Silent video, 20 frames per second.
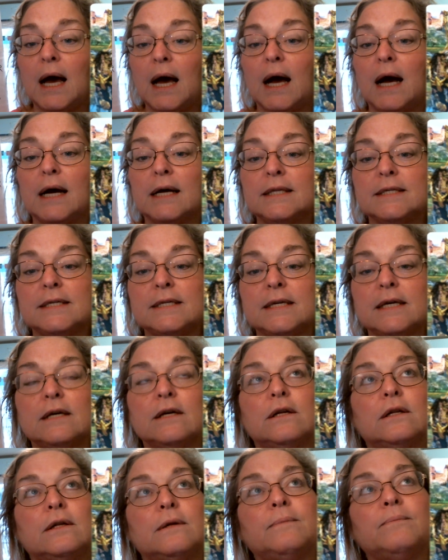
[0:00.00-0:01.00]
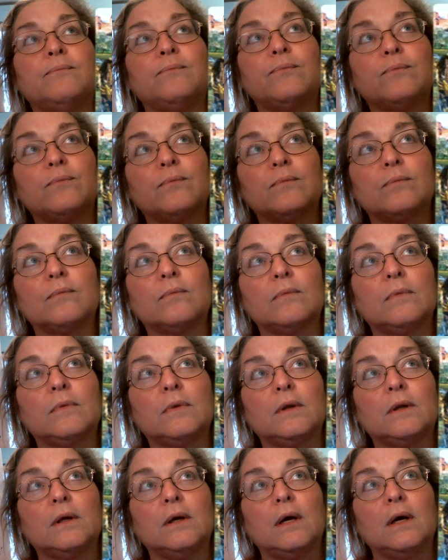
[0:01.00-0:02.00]
until
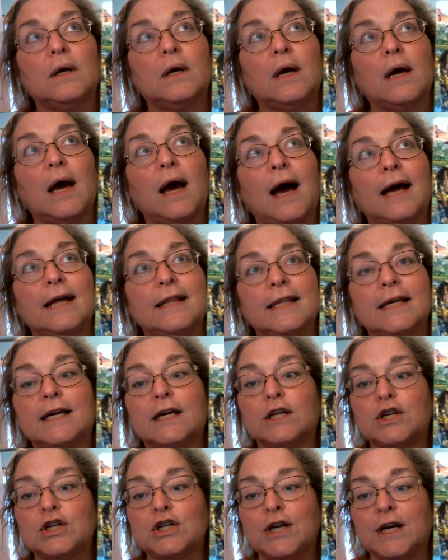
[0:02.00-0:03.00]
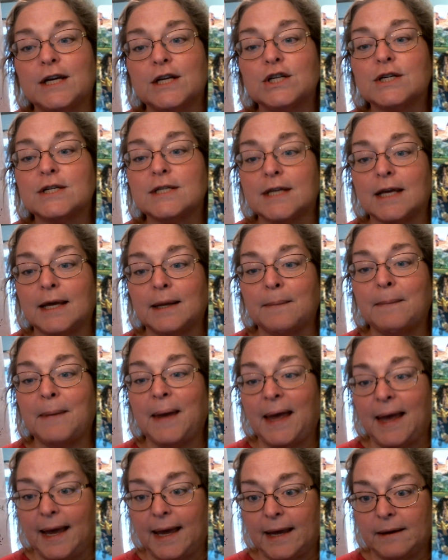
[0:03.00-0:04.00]
I think it changes in
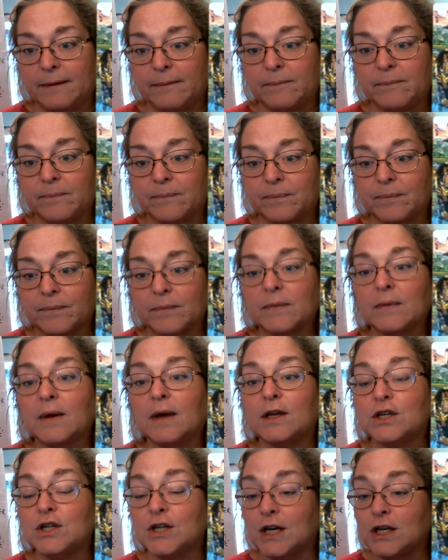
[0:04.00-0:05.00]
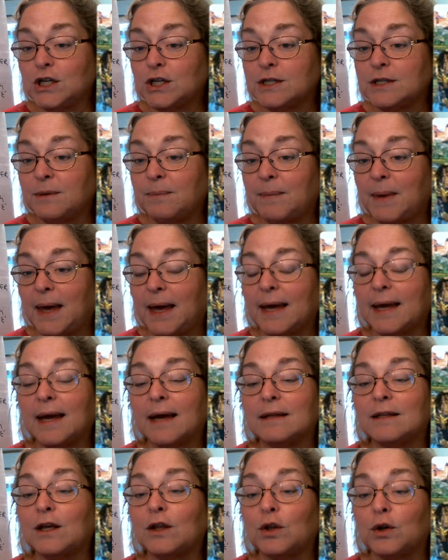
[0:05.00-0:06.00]
May. It changes in May,
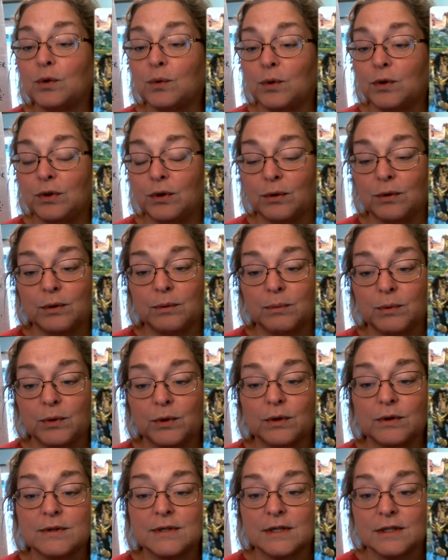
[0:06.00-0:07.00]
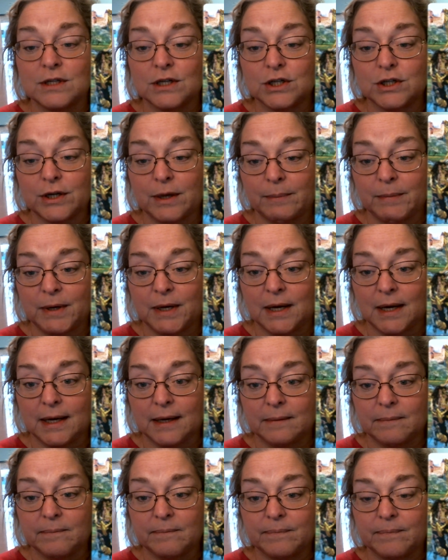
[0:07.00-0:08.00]
and then the north node of the moon goes into Gemini.
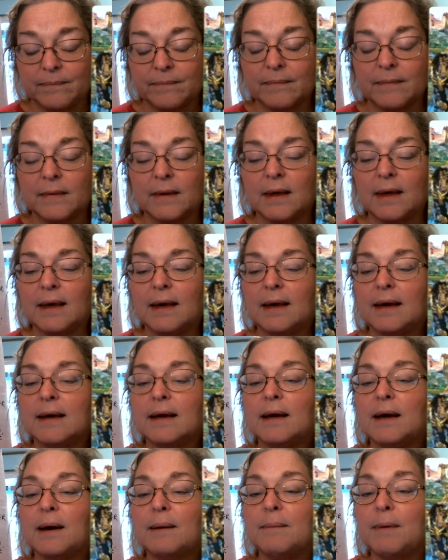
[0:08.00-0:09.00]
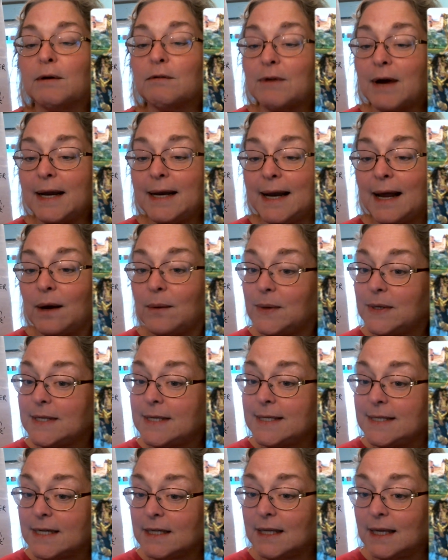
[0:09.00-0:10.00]
But right now it's
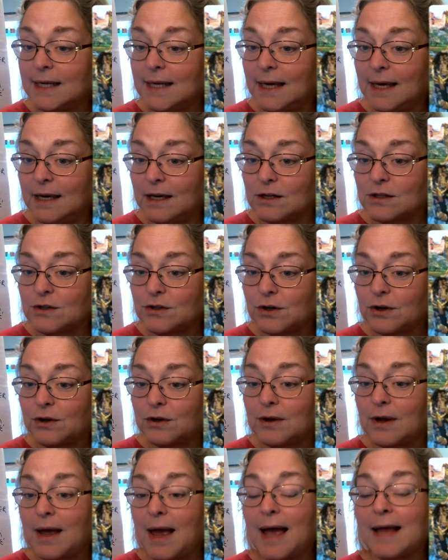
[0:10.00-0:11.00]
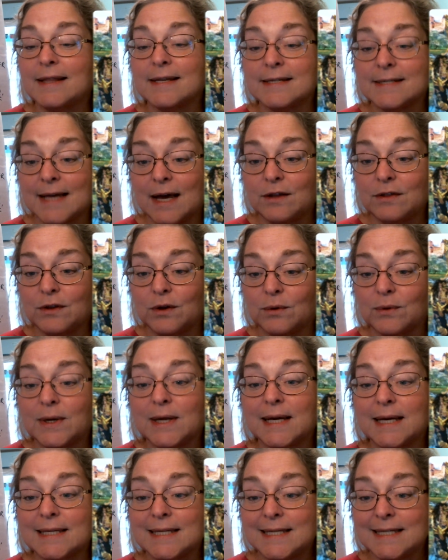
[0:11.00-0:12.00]
still in Cancer, and the south node
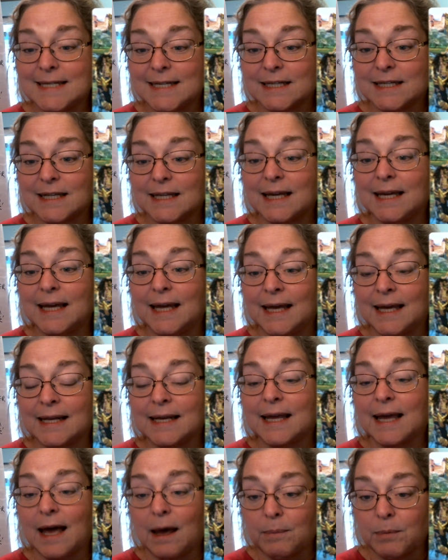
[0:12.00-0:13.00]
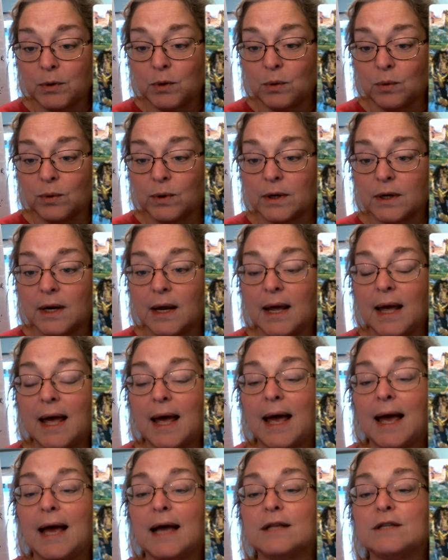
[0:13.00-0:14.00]
is still in Capricorn.
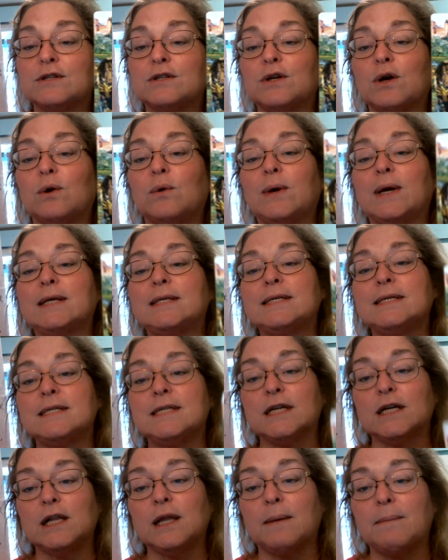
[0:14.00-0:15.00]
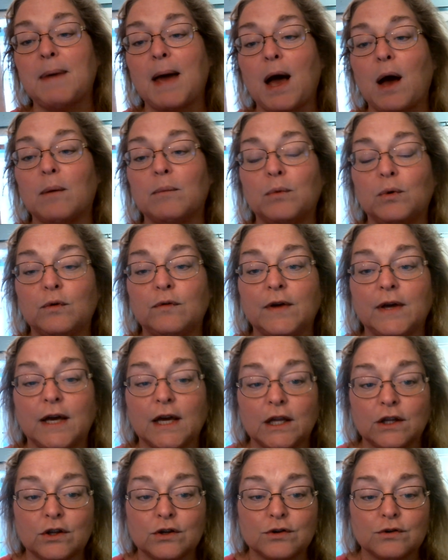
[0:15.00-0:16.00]
And so it's still about moving
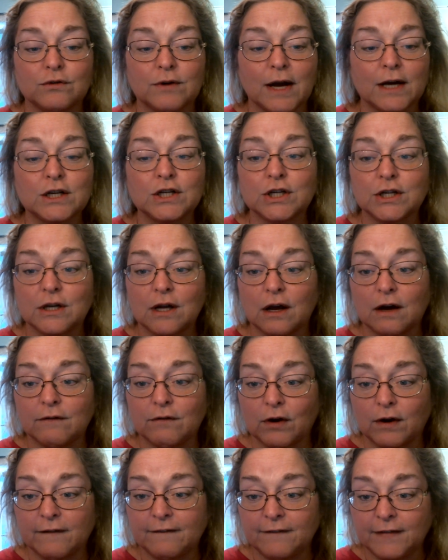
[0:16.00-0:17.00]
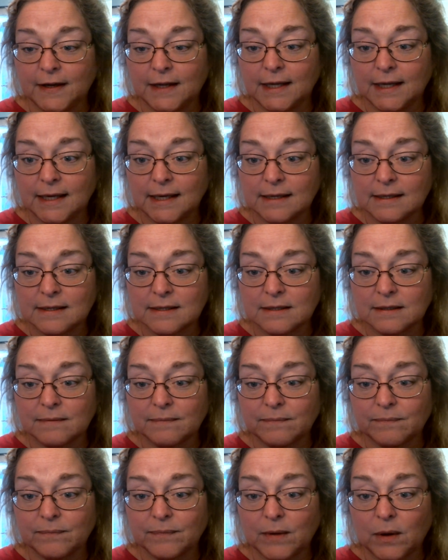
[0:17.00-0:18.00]
in the direction of our feelings.
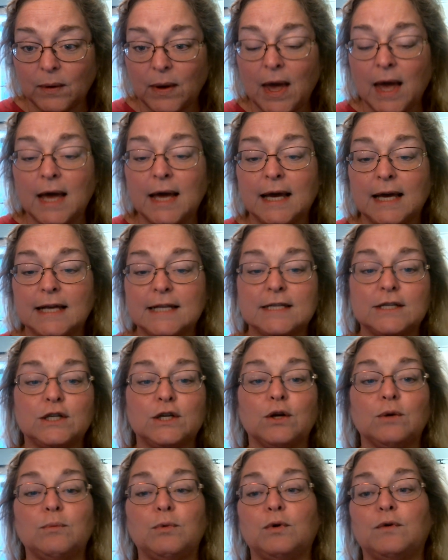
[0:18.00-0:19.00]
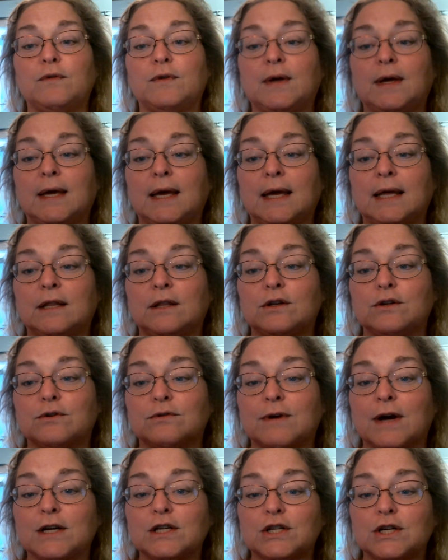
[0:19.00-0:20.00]
It's still moving in the
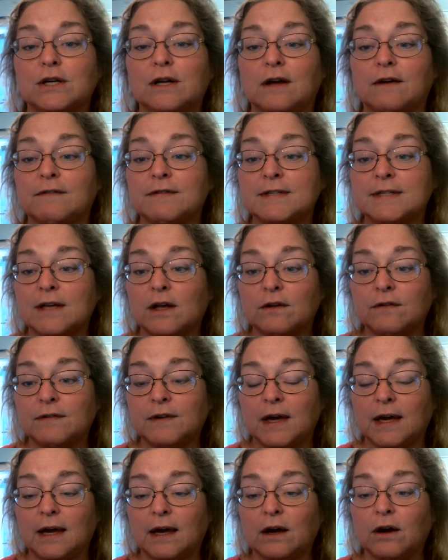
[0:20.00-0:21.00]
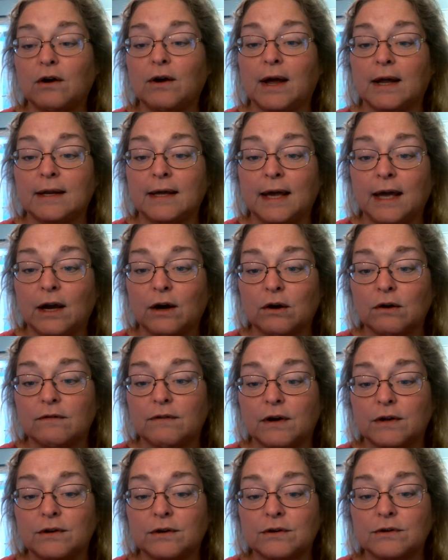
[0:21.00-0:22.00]
direction of self-care and care of
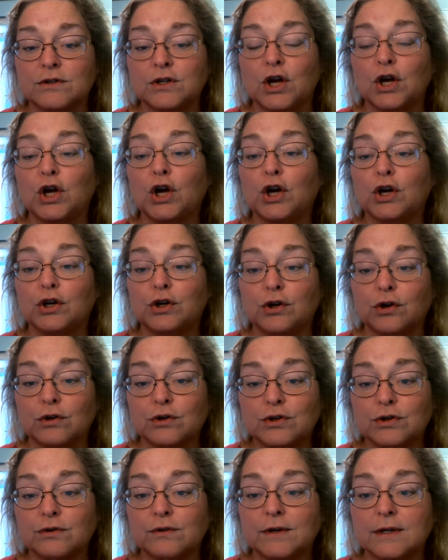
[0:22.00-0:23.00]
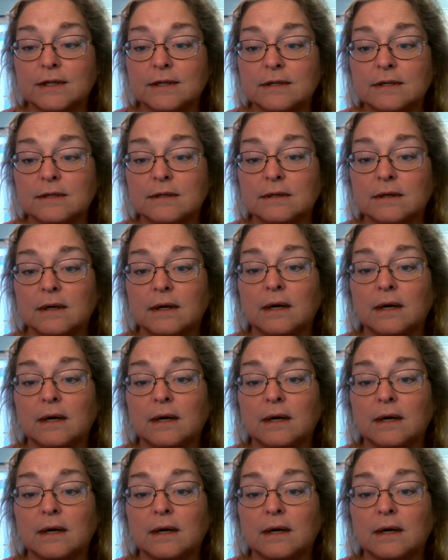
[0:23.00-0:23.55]
others, nurturance,